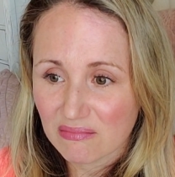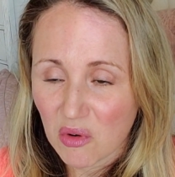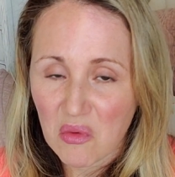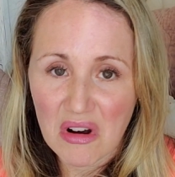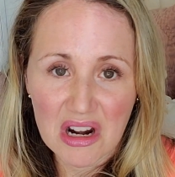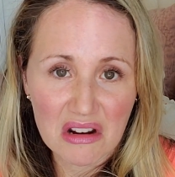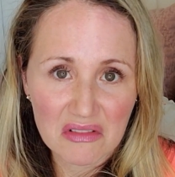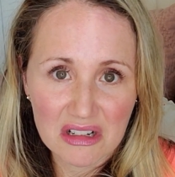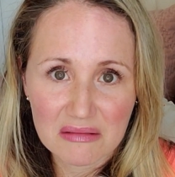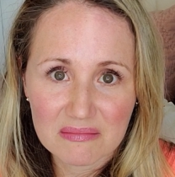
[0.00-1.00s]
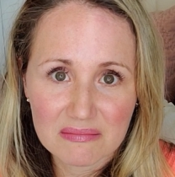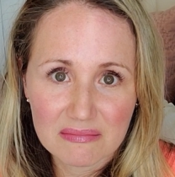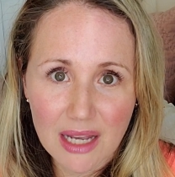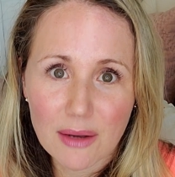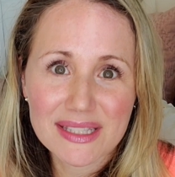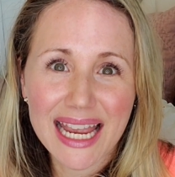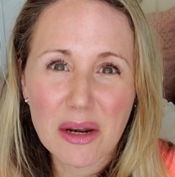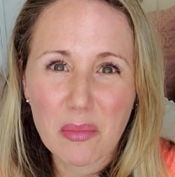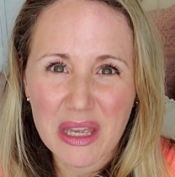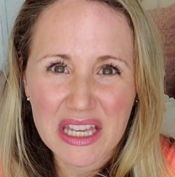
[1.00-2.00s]
whatever. I was kind
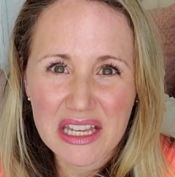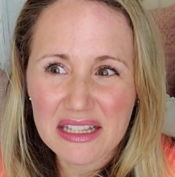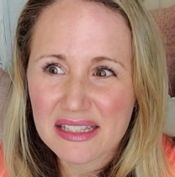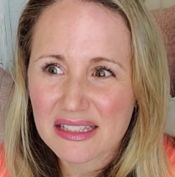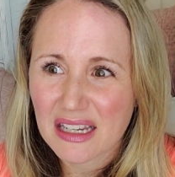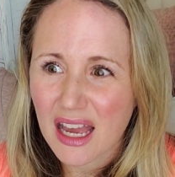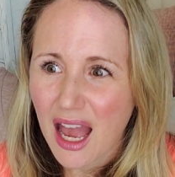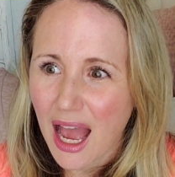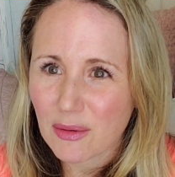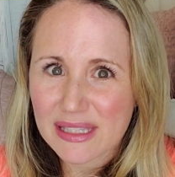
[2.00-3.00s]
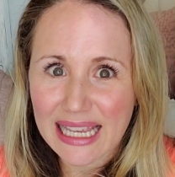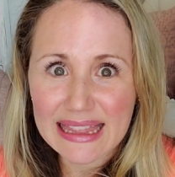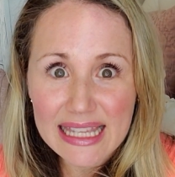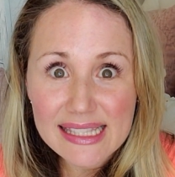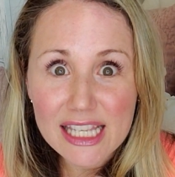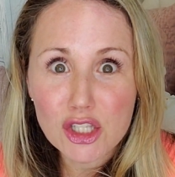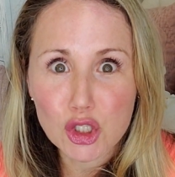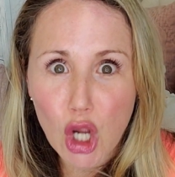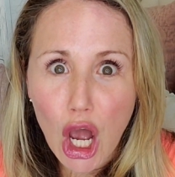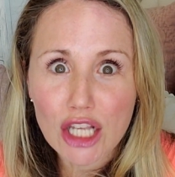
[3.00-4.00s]
of pissed. I was like, this is
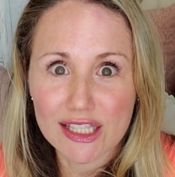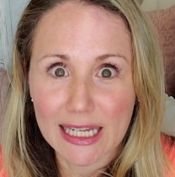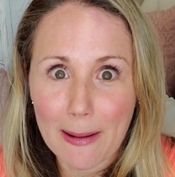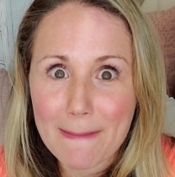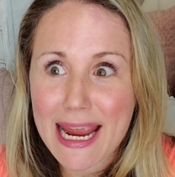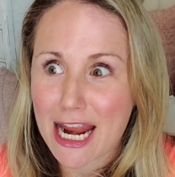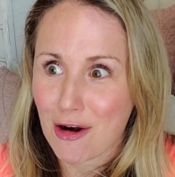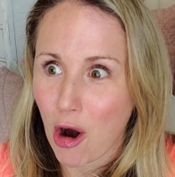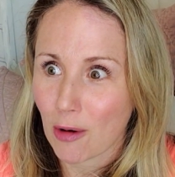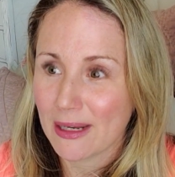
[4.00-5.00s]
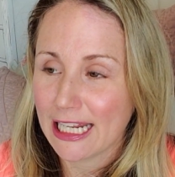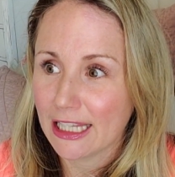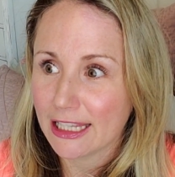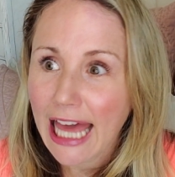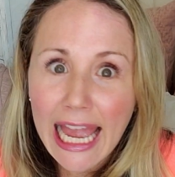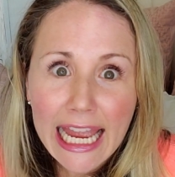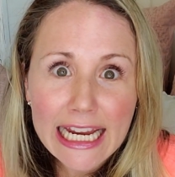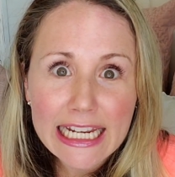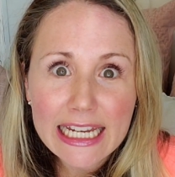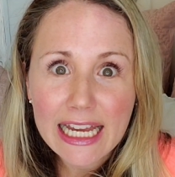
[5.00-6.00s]
costing me an arm and a
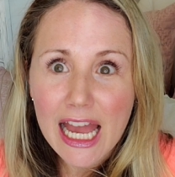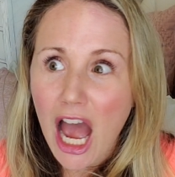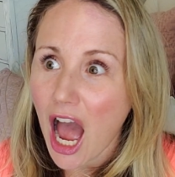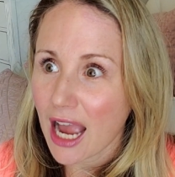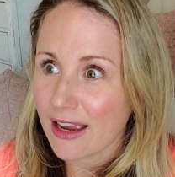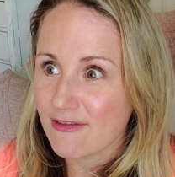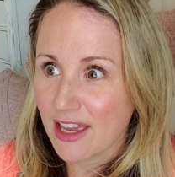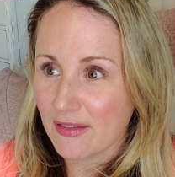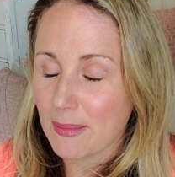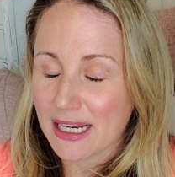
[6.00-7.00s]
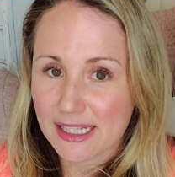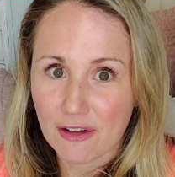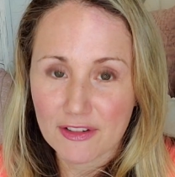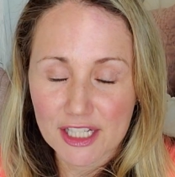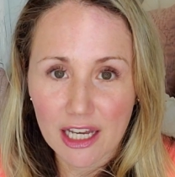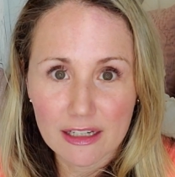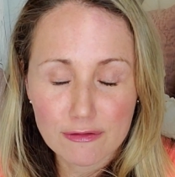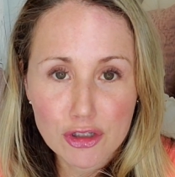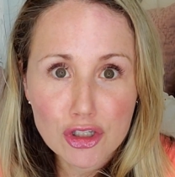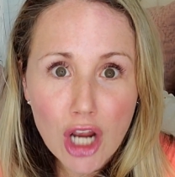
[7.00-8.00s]
leg. I have given myself a ton
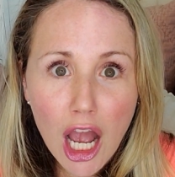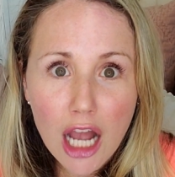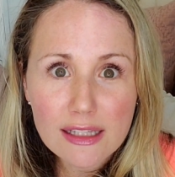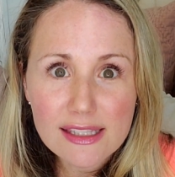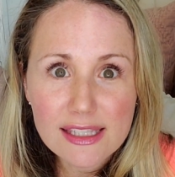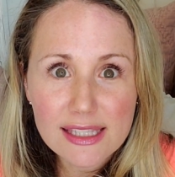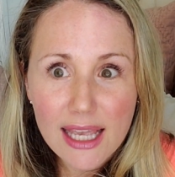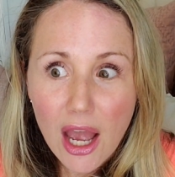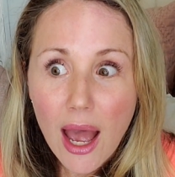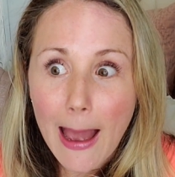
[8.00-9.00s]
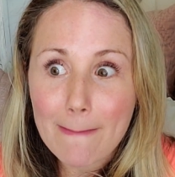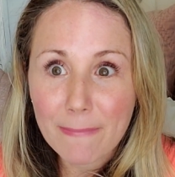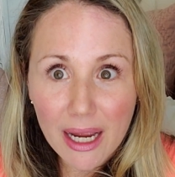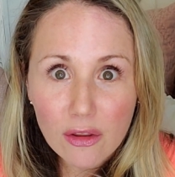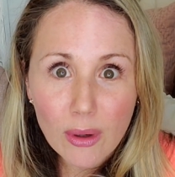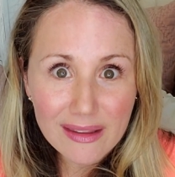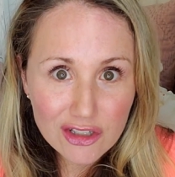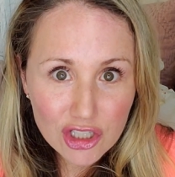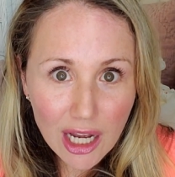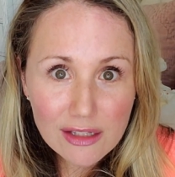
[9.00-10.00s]
of shots. By the way, the
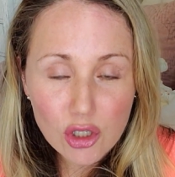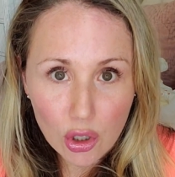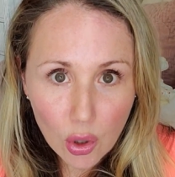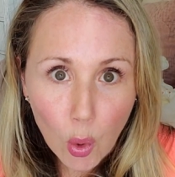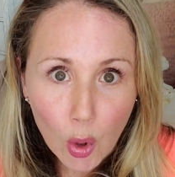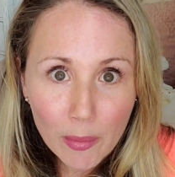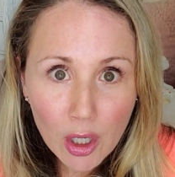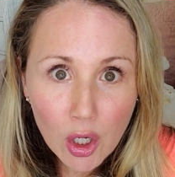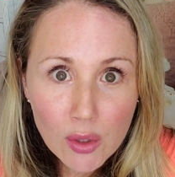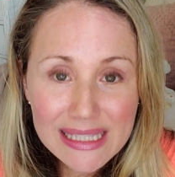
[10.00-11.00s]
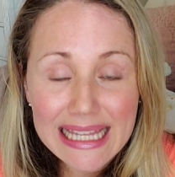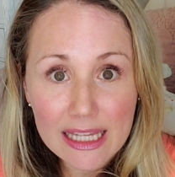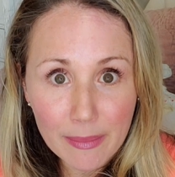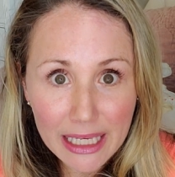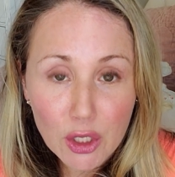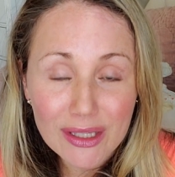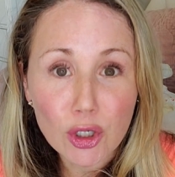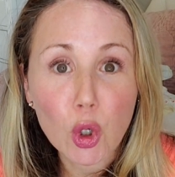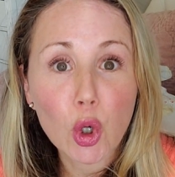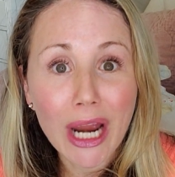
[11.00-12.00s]
shots are hormones, and they make you a
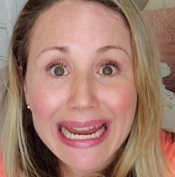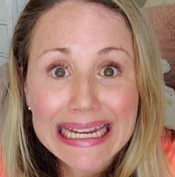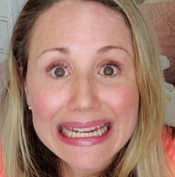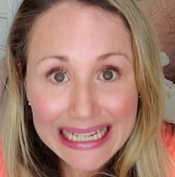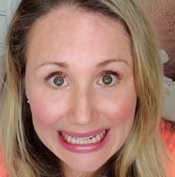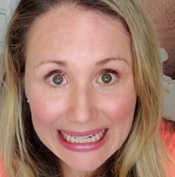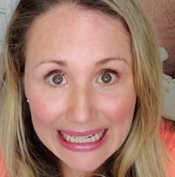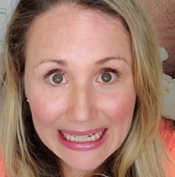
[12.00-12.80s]
little cranky.